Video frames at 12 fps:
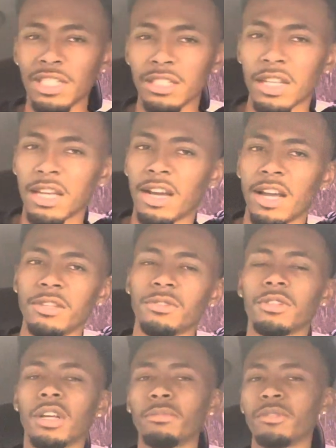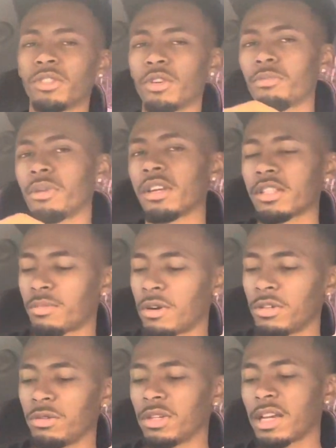Just like how you come at your mans,
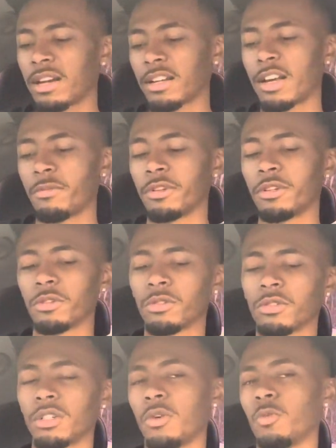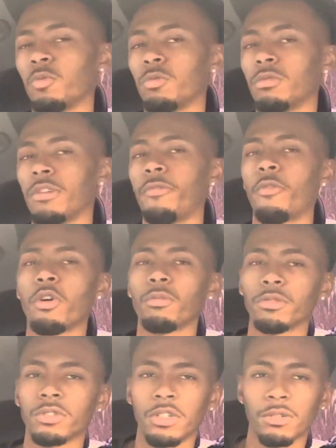bro. You ain't got to come on no
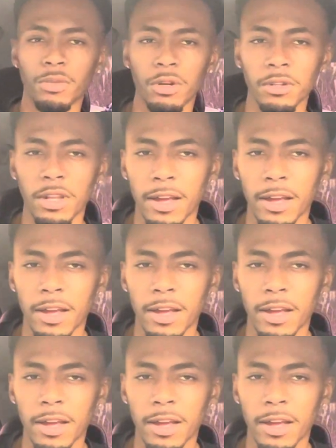formal jump, bro.